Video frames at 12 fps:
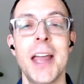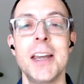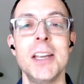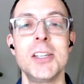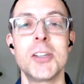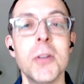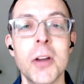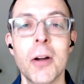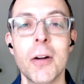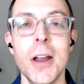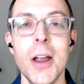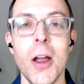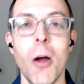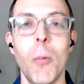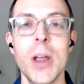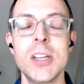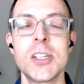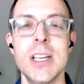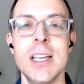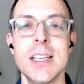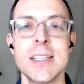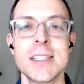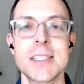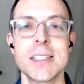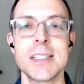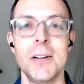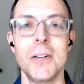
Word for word: Kennedy Jr., which is